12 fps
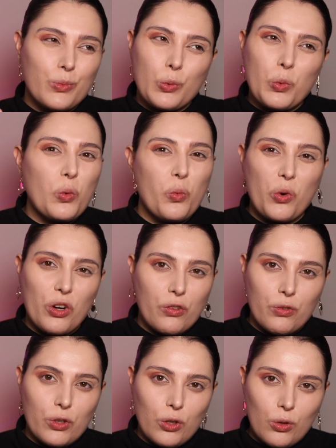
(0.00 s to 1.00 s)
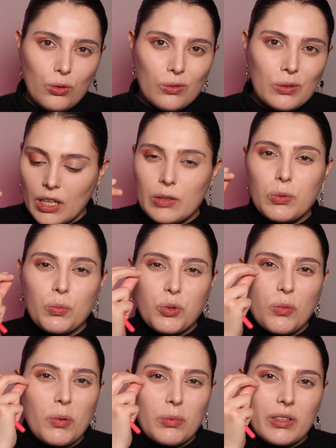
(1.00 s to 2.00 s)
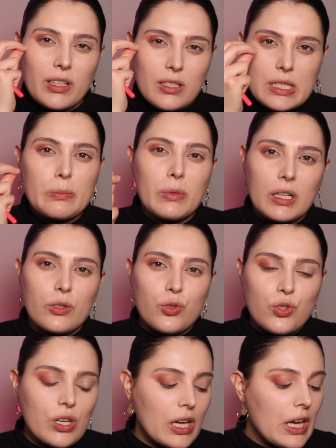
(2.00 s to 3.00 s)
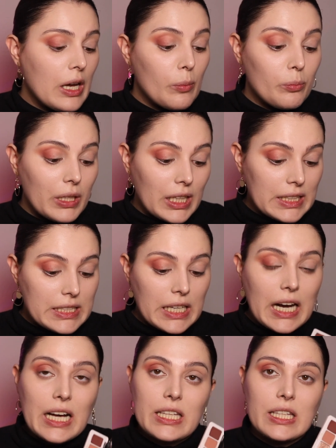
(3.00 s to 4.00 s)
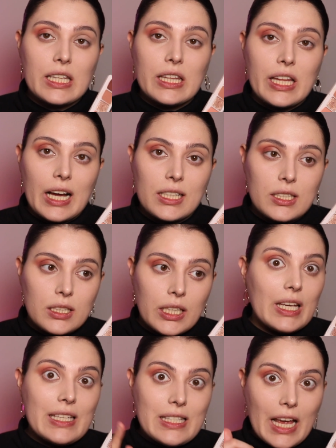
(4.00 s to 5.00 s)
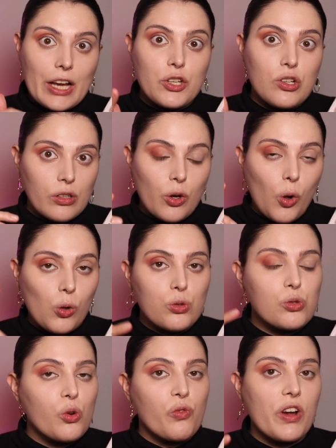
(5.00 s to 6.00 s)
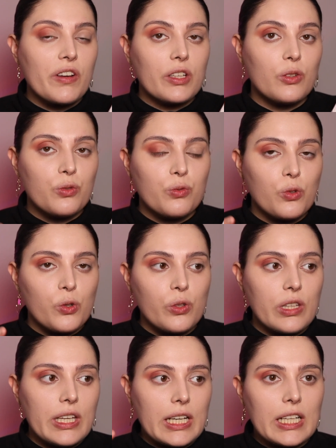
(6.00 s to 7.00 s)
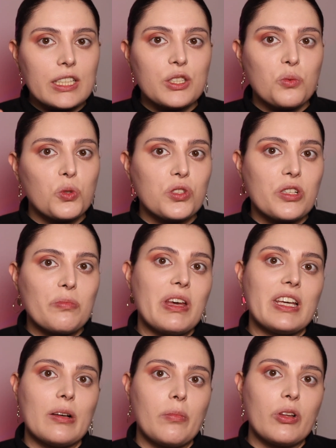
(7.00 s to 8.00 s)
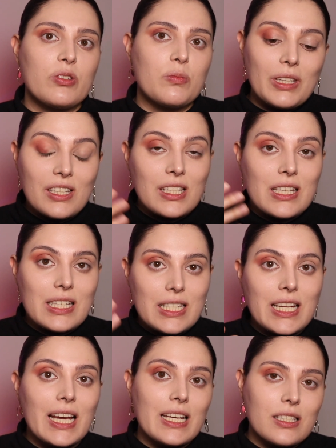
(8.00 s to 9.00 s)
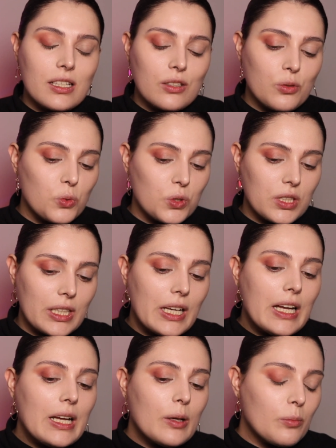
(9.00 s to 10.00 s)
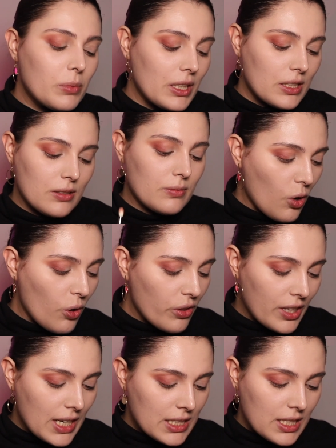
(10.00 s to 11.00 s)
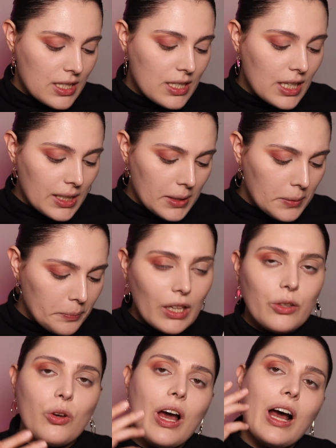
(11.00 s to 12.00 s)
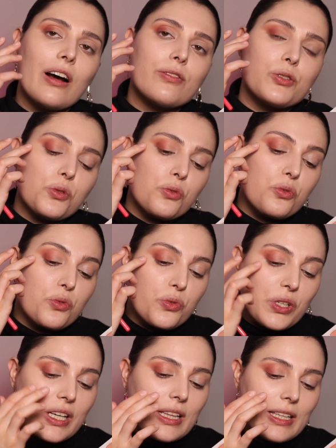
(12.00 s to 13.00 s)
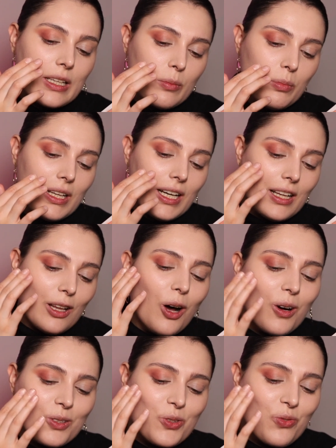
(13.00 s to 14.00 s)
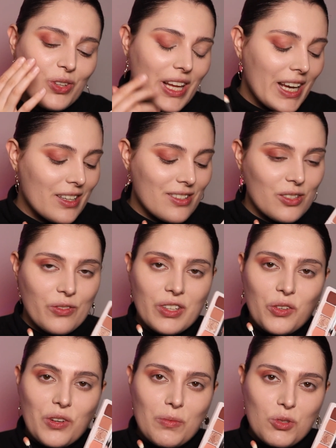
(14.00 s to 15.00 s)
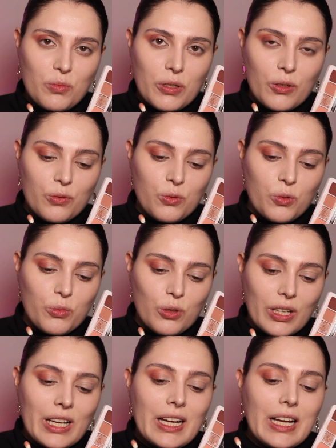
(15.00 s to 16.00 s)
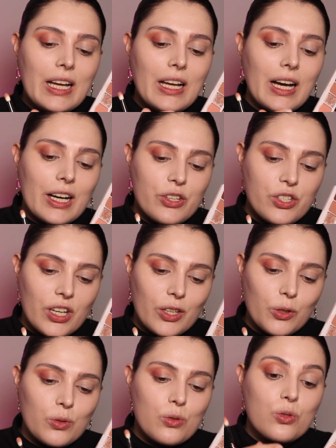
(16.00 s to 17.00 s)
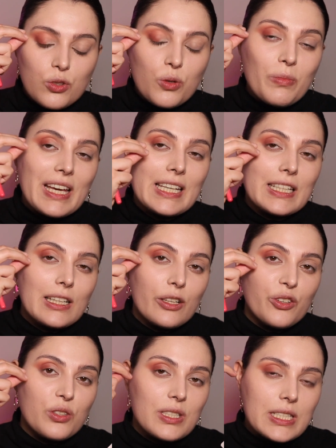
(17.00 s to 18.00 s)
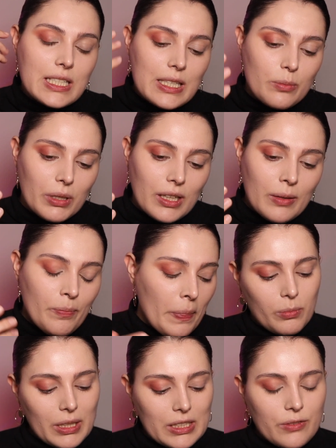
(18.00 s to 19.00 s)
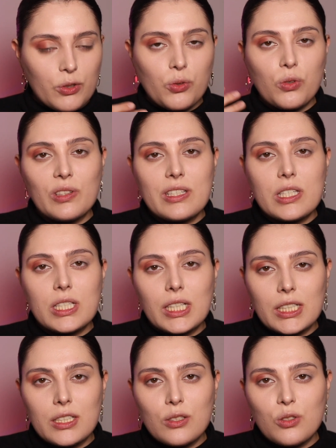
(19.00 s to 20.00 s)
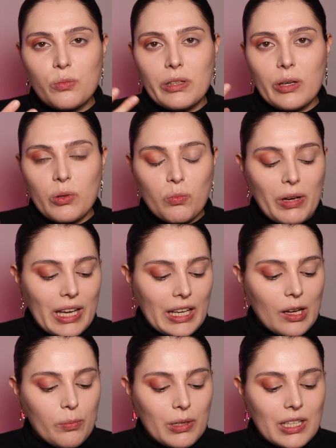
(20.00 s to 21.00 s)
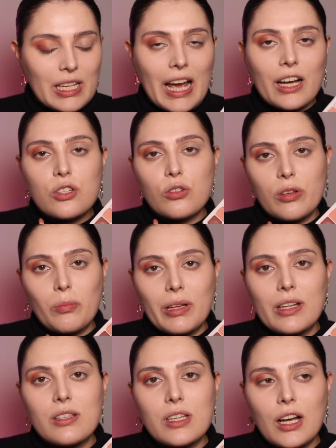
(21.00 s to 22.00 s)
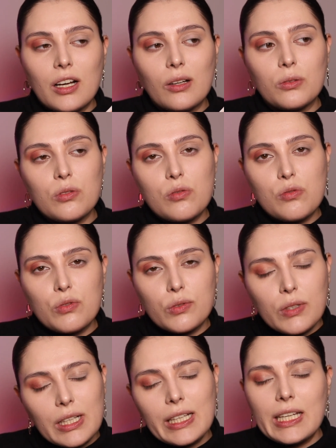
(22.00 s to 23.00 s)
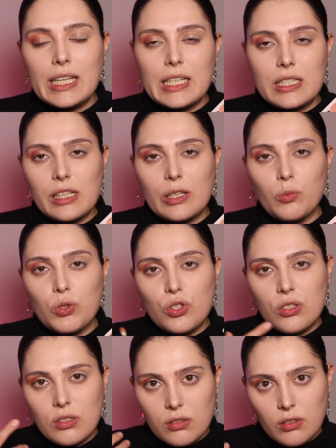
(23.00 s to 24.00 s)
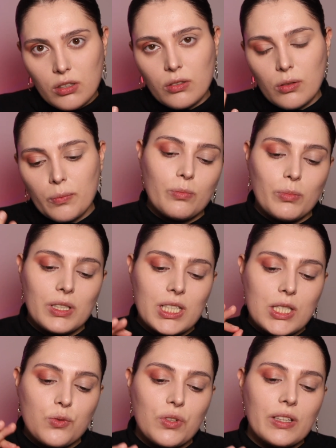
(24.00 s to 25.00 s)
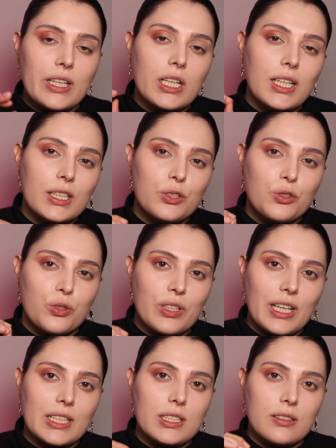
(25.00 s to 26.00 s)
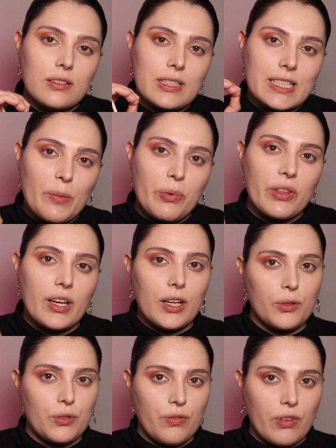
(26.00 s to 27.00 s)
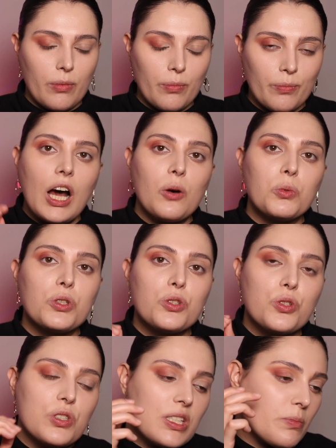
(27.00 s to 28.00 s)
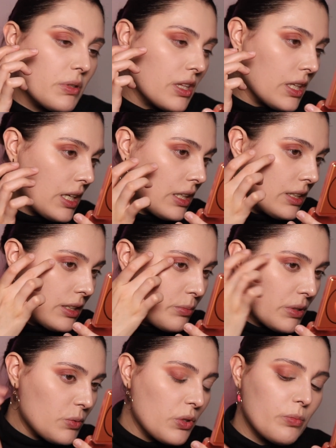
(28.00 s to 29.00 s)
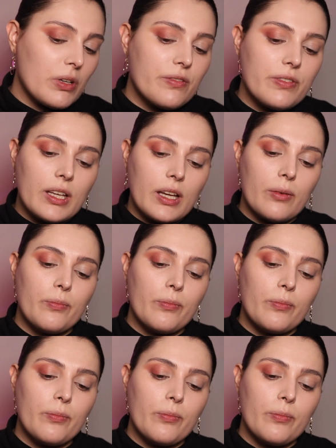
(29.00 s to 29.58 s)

won't work for you. It will probably smudge, but other than that, it's actually also very good for the underwater makeup looks because it stays underwater. But all that aside, you have to really apply a lot of layers of the cream to powder formula eyeshadows to make it look deeper. But if you're only starting to play with makeup, it actually blends out really easily, which is good. But it's really hard to get depth out of them. I want to deepen the color a little bit with my finger.